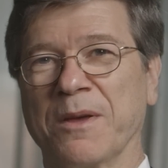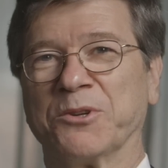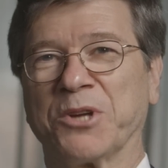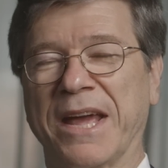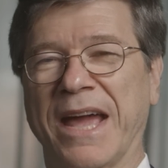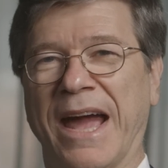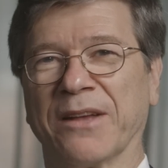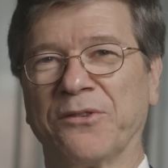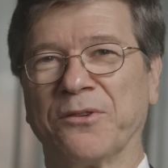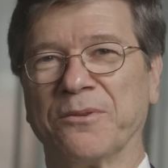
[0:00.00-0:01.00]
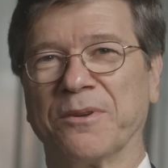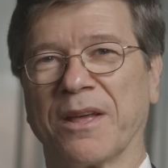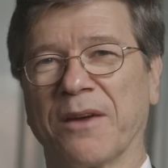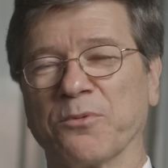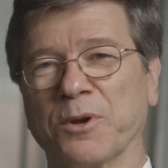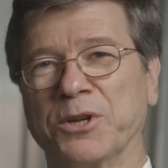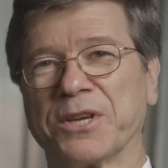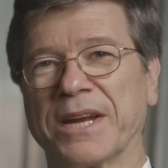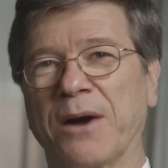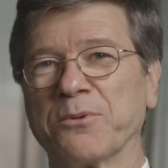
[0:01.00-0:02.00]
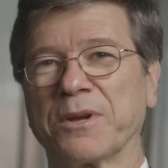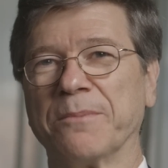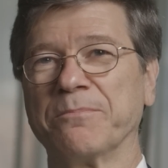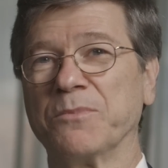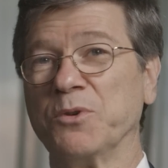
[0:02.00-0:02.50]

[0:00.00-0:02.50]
shake hands and have reached an outcome,